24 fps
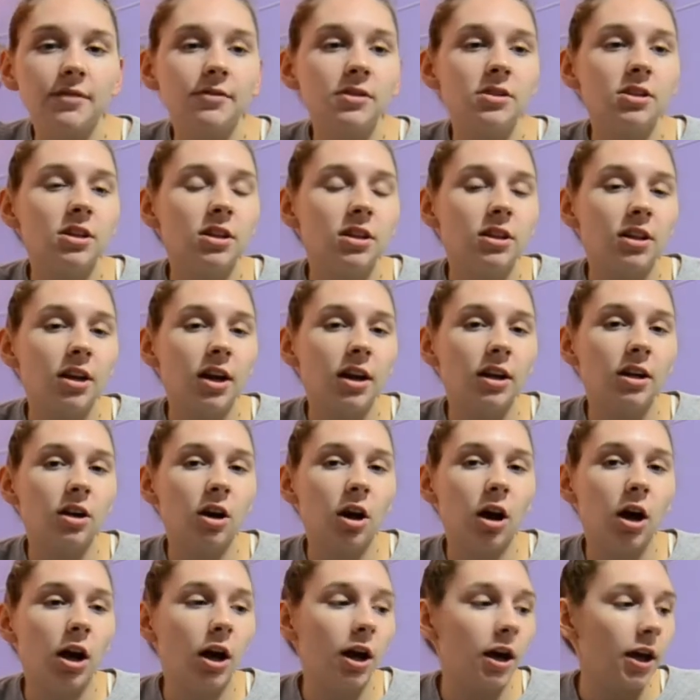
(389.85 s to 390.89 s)
everything that I
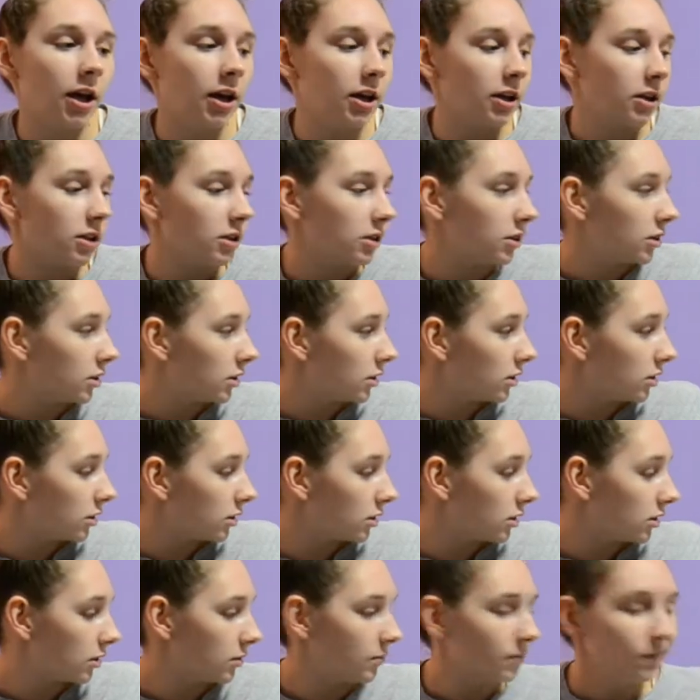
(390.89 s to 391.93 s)
got
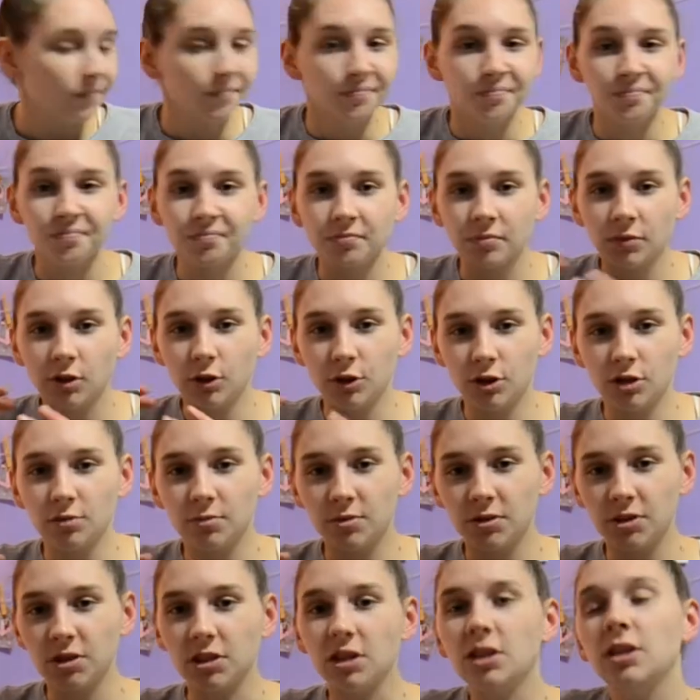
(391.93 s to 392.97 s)

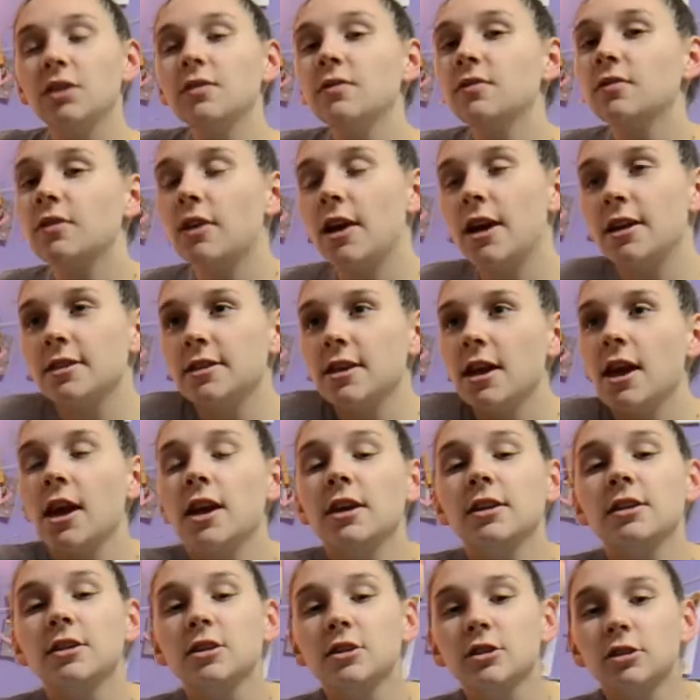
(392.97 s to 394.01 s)
Christmas Eve, and then
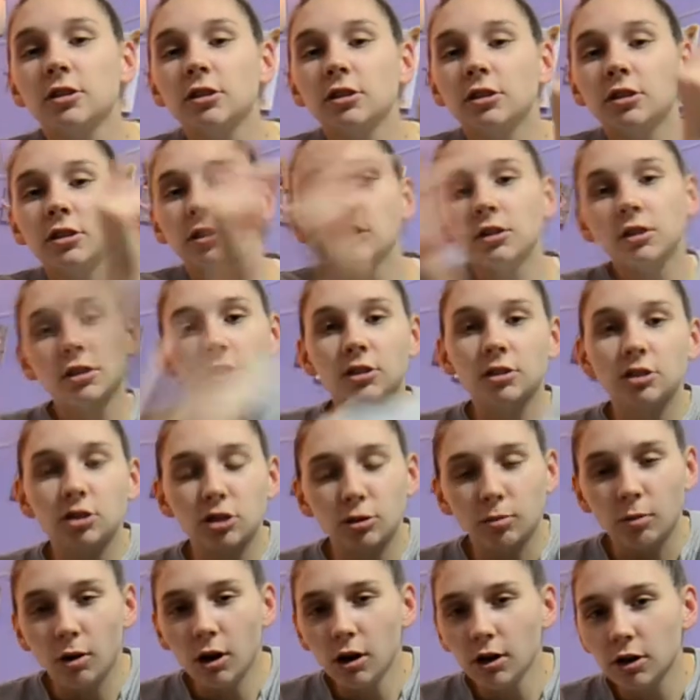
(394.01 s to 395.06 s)

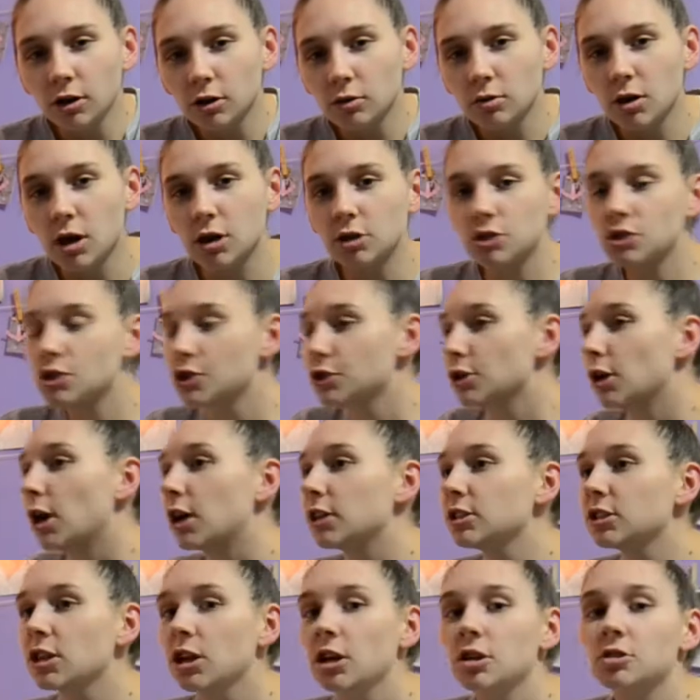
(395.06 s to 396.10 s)
tomorrow I'll show you
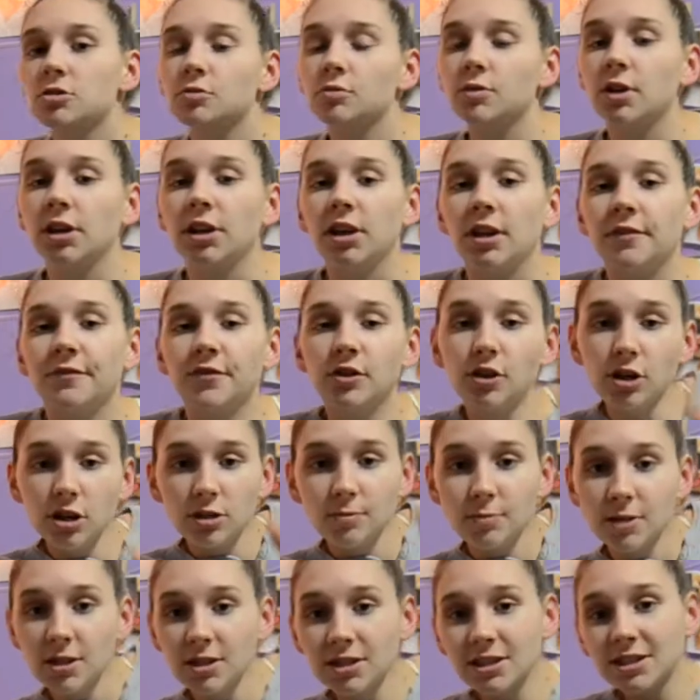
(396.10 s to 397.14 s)
guys what I get for
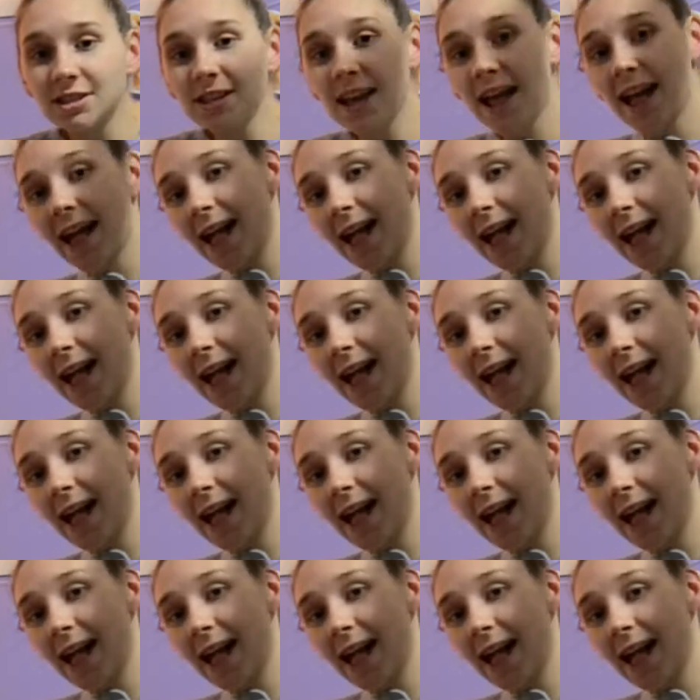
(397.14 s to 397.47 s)
Christmas.